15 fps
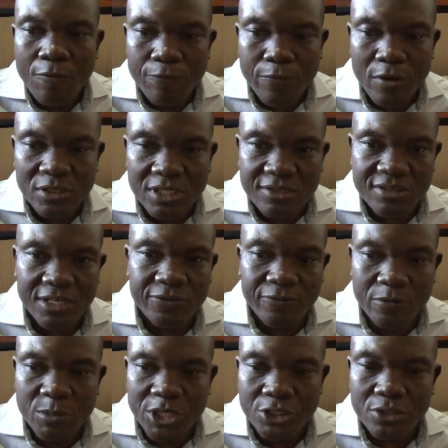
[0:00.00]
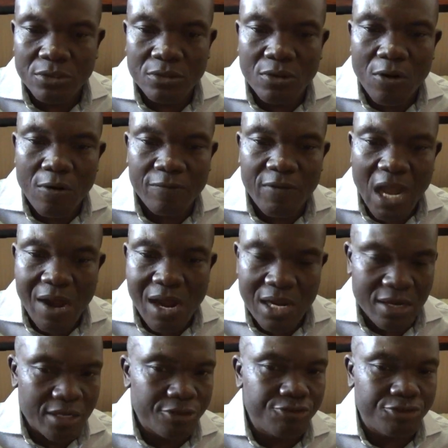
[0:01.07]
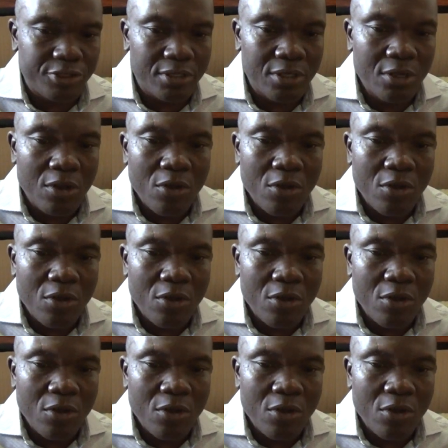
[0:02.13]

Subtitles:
for the transformation of our country.